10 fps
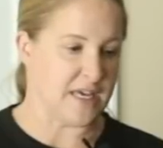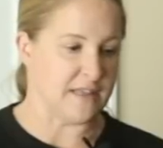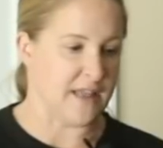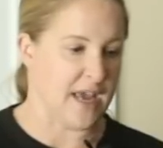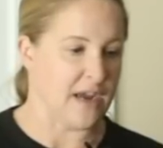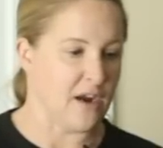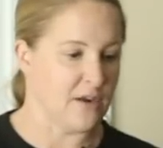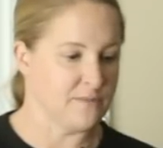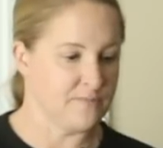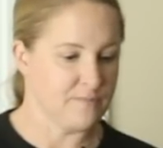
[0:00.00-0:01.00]
in
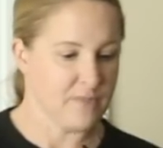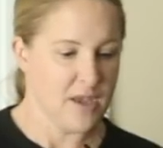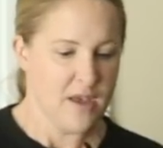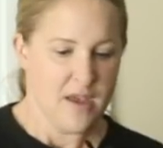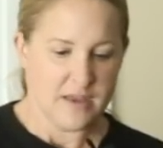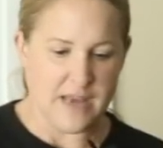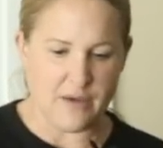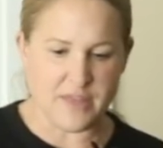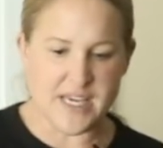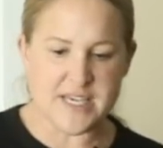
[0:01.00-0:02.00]
there. Now
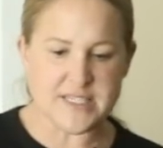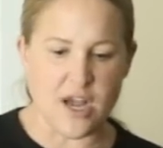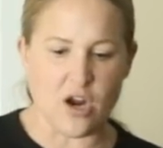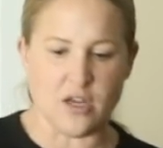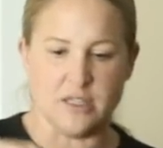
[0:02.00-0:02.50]
these are a